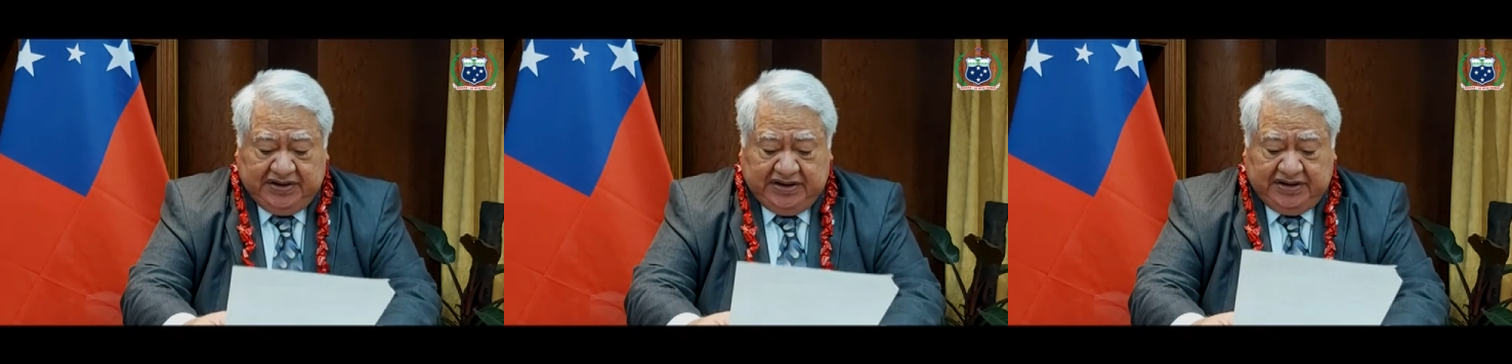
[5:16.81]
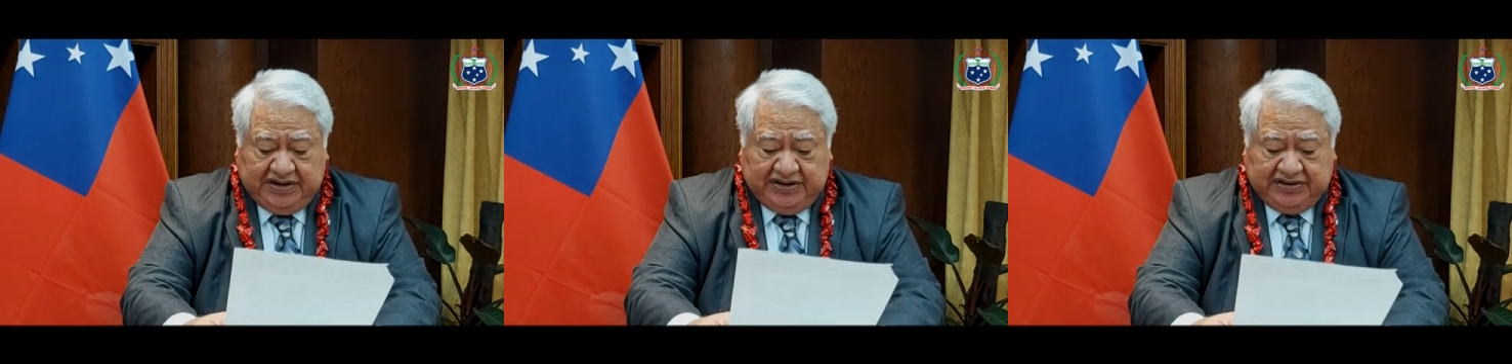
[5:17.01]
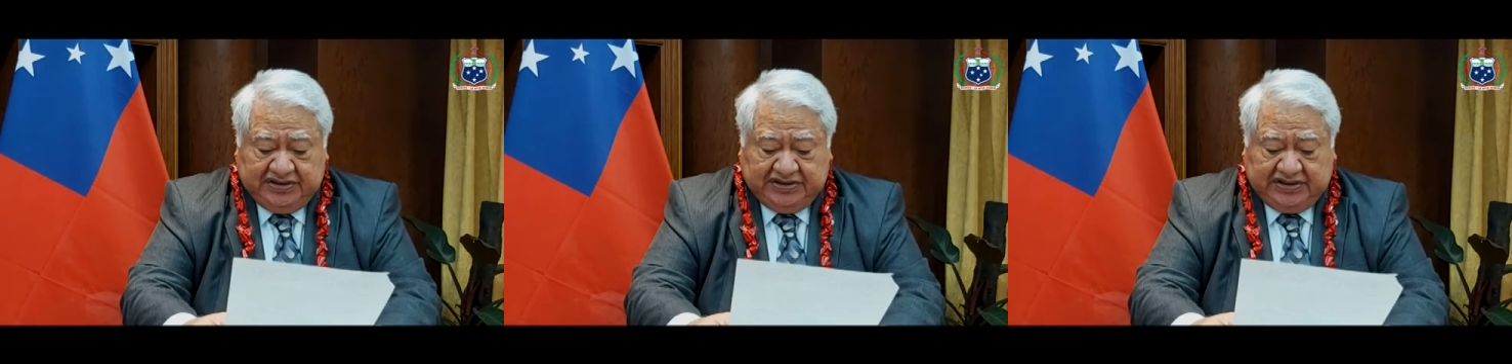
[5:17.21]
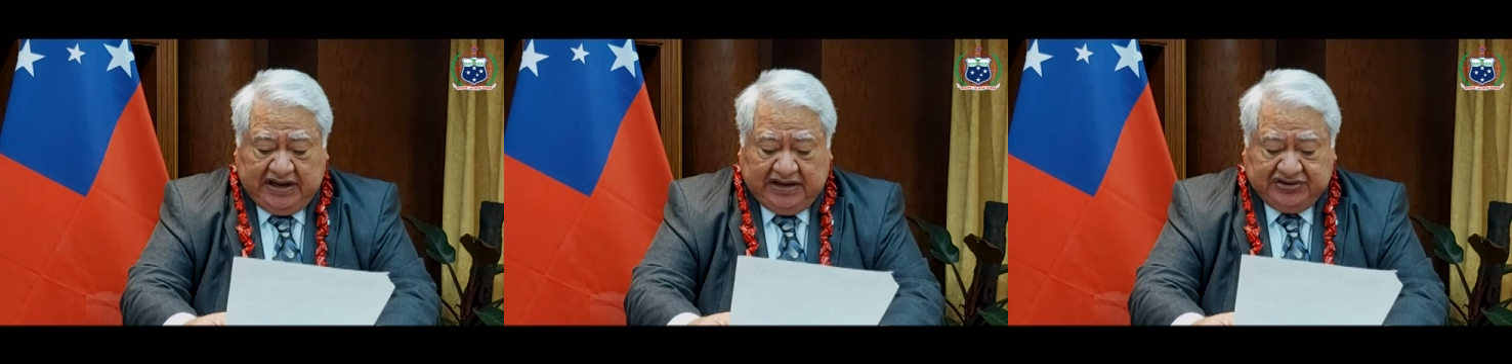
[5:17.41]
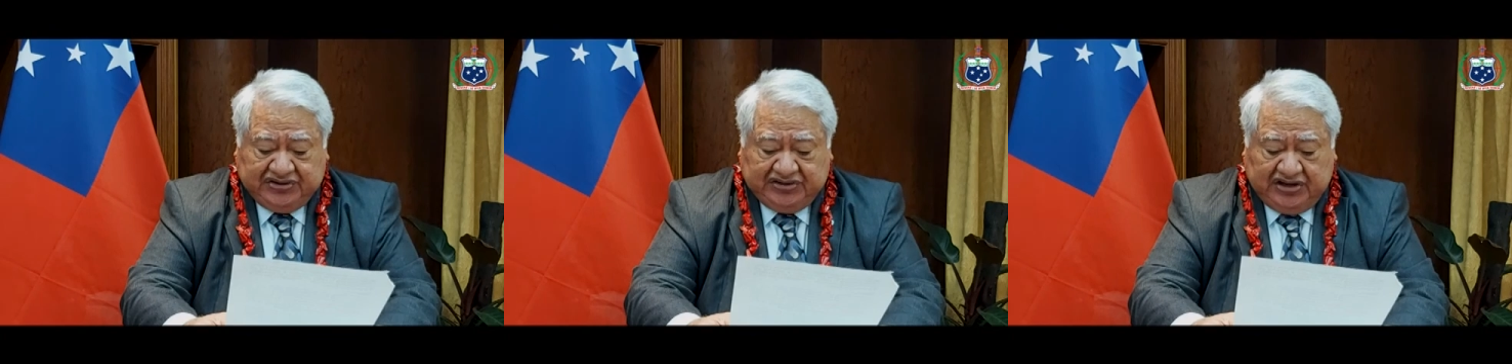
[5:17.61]
There
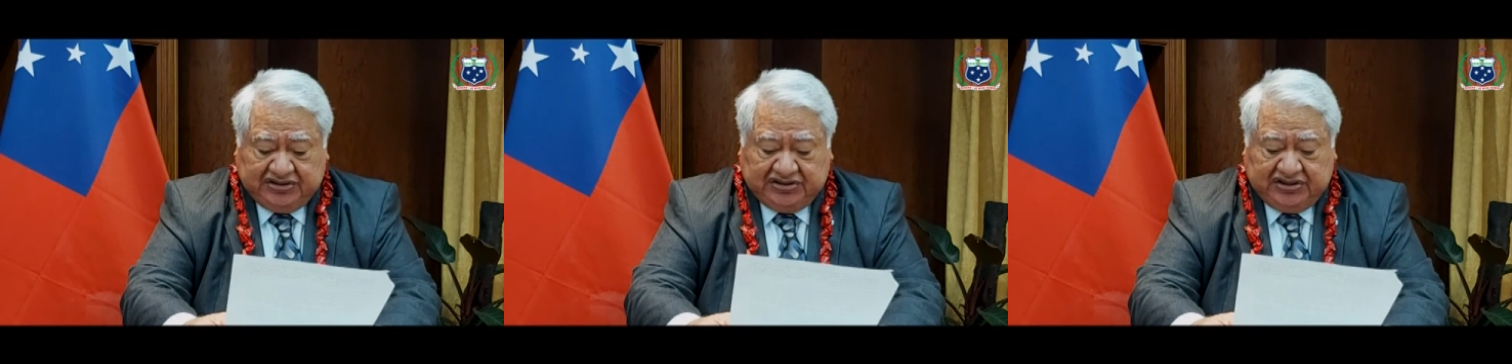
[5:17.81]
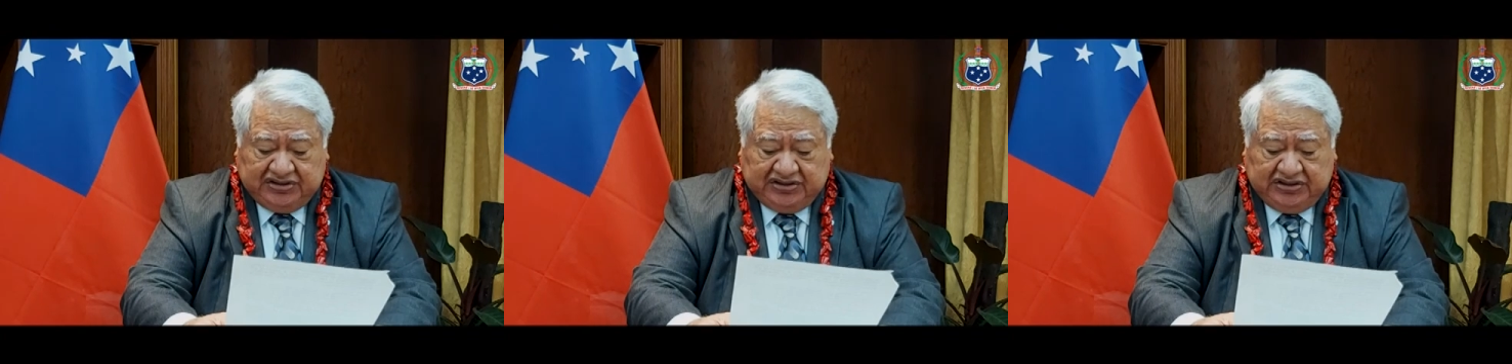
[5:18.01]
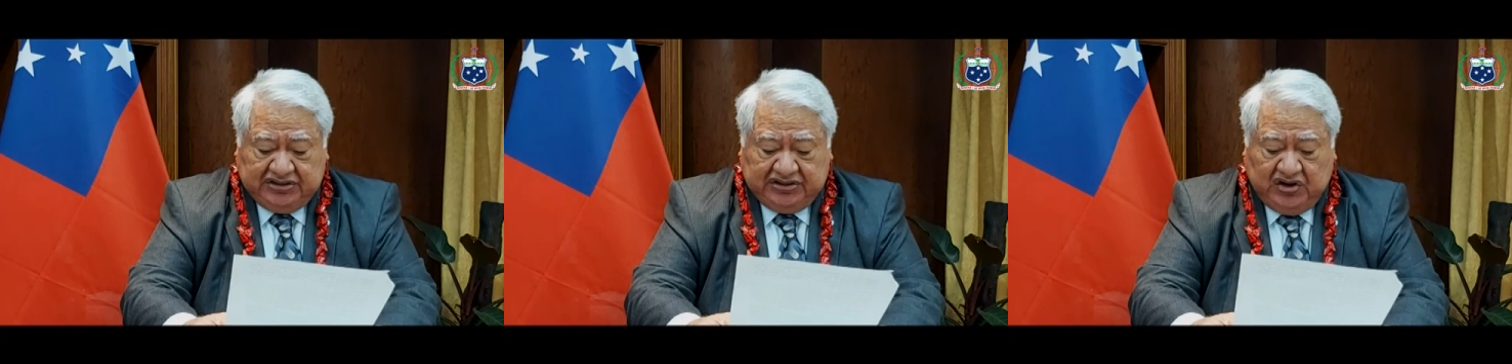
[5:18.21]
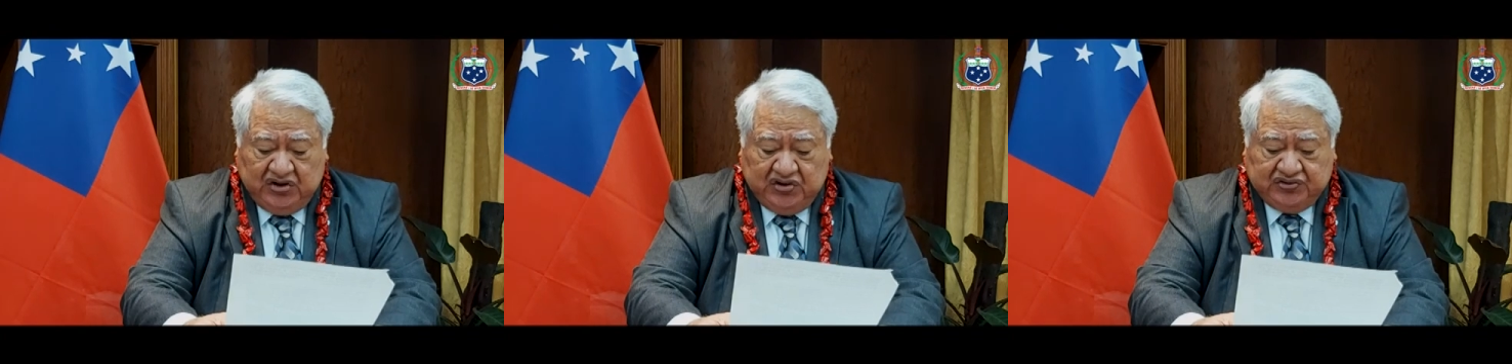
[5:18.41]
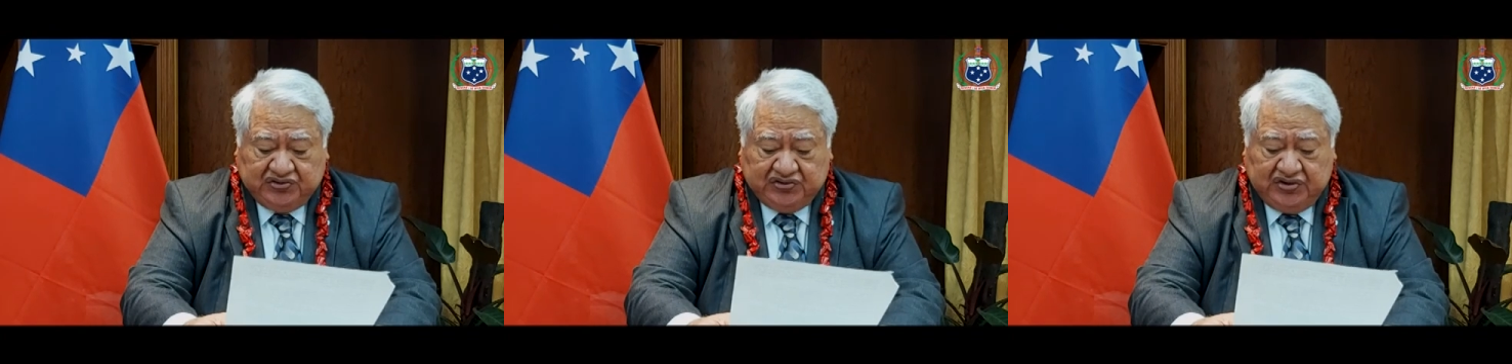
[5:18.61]
is
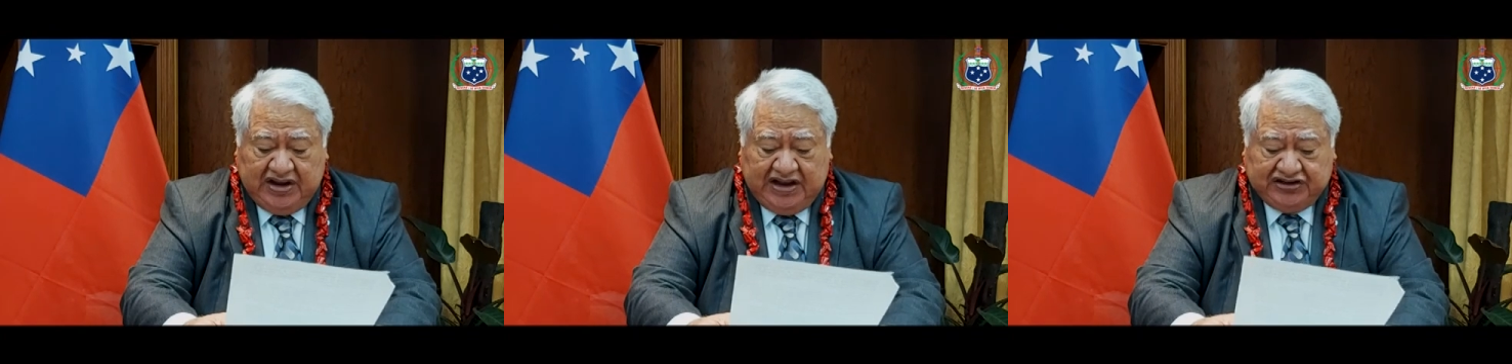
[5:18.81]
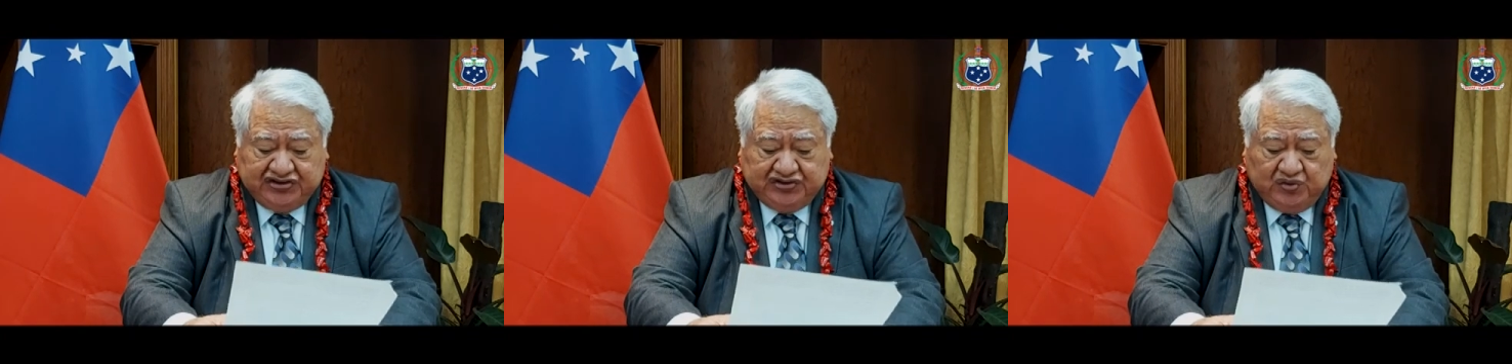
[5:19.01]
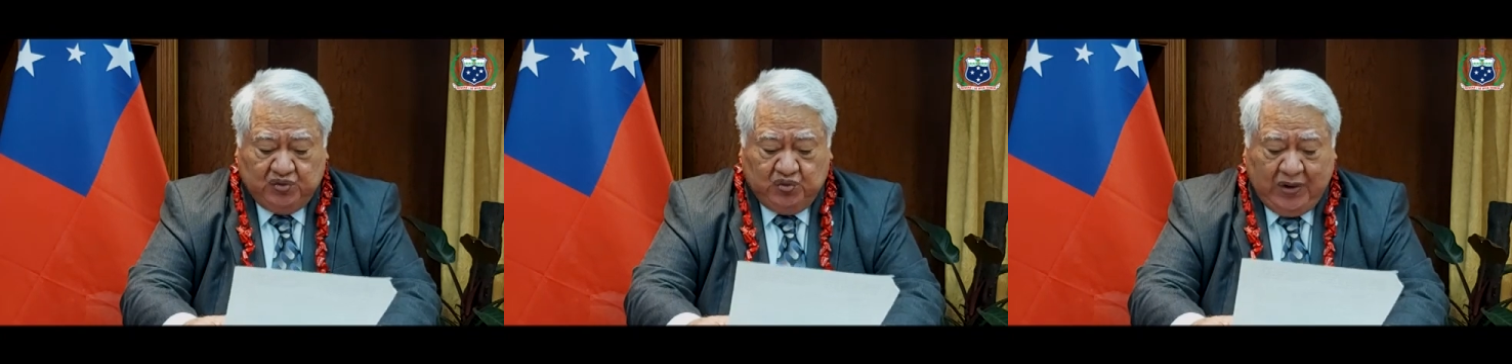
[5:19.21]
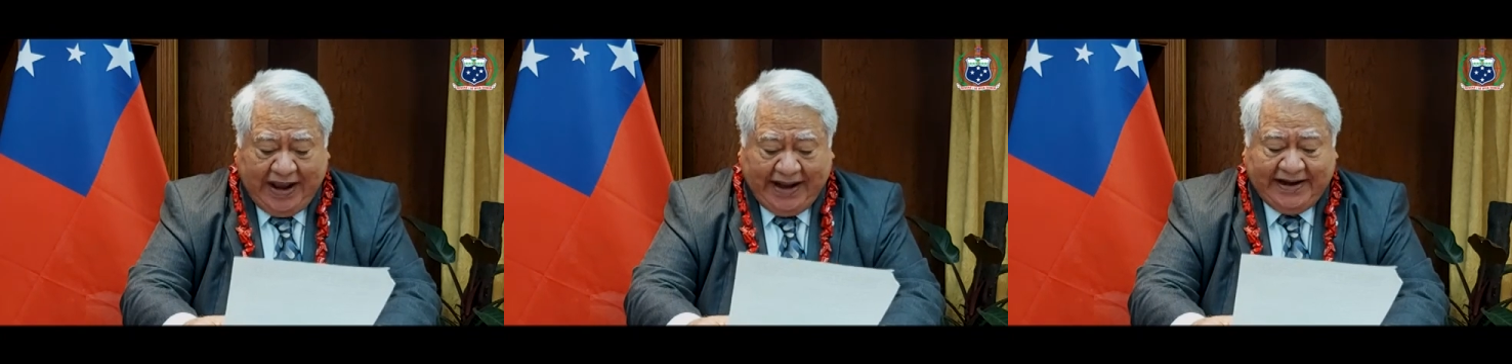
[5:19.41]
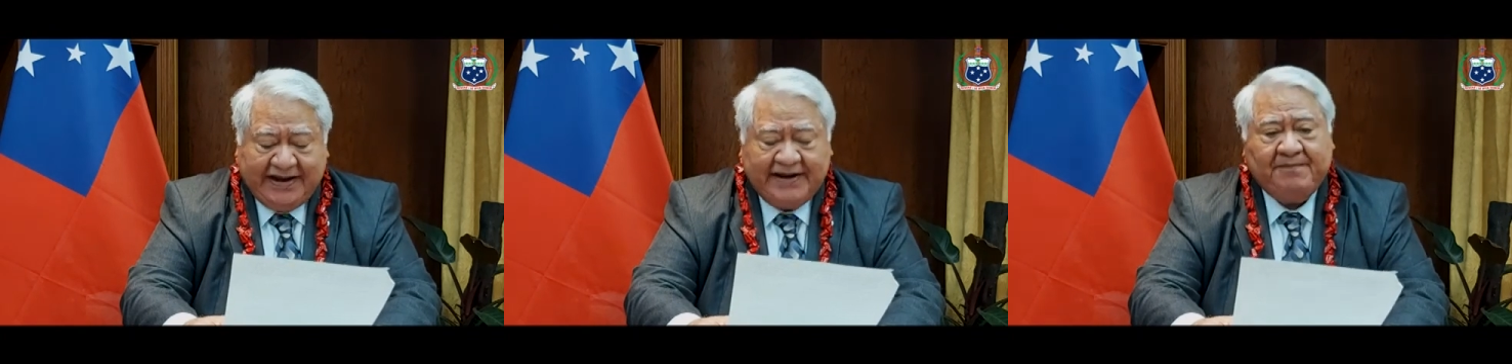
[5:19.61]
uncertainty also as to
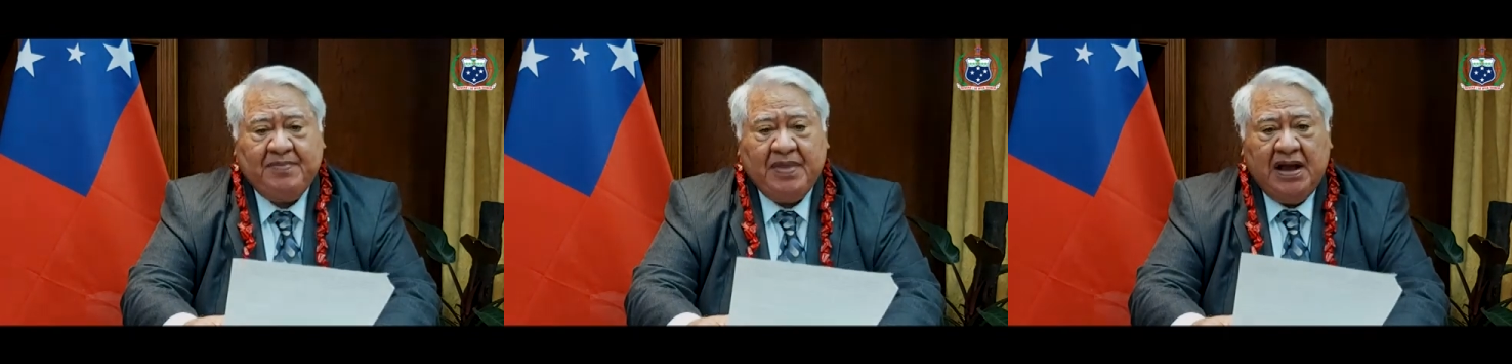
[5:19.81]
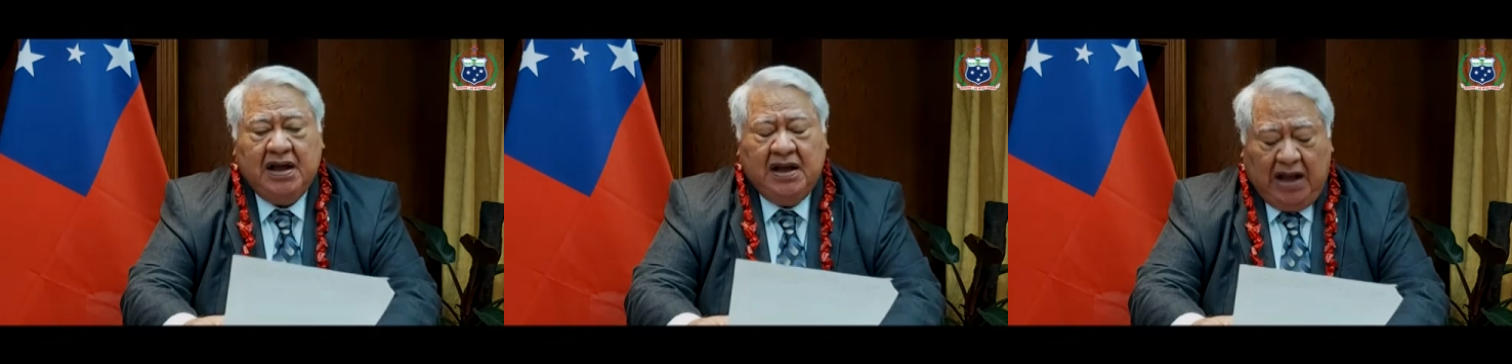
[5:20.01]
when